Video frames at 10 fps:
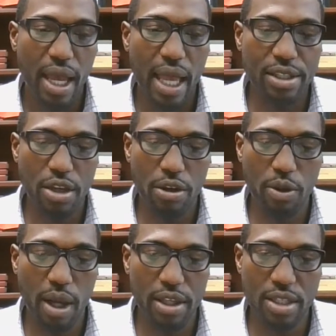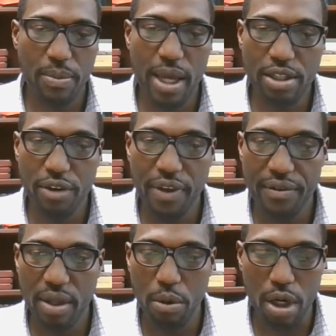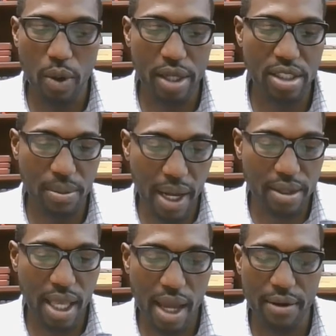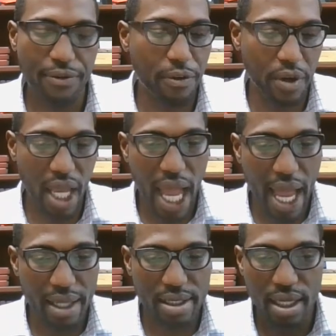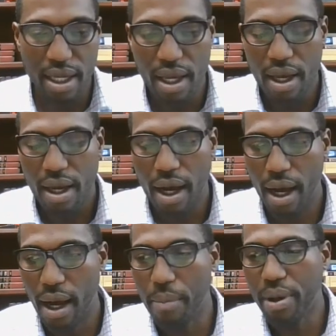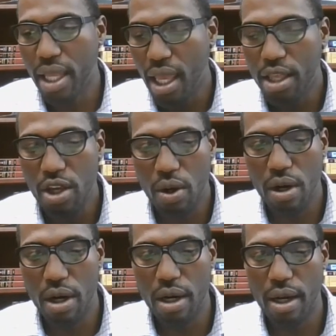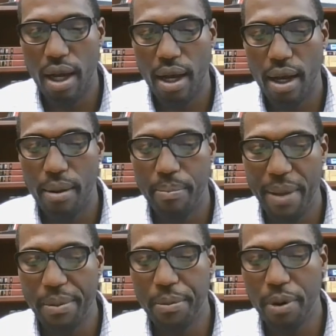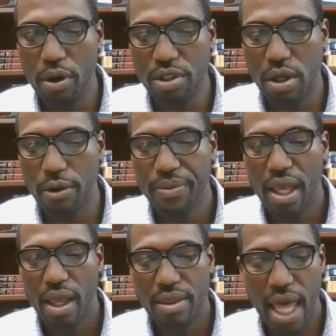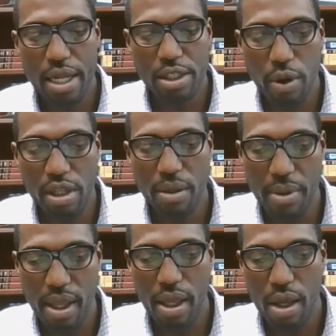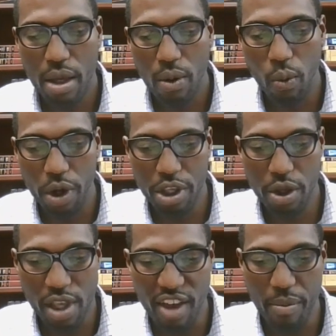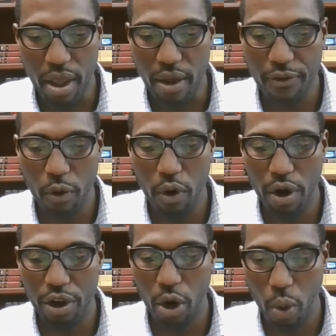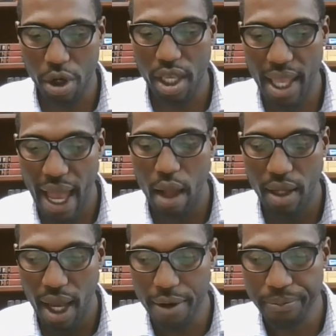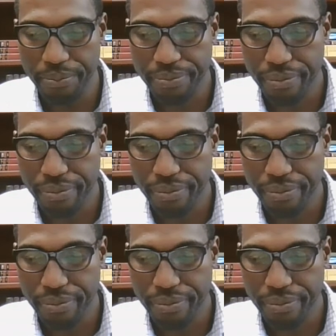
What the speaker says: And so throughout the semester, if you have any more questions about that, feel free to ask. But in your paper proposal, that is going to be what you give me for your working outline.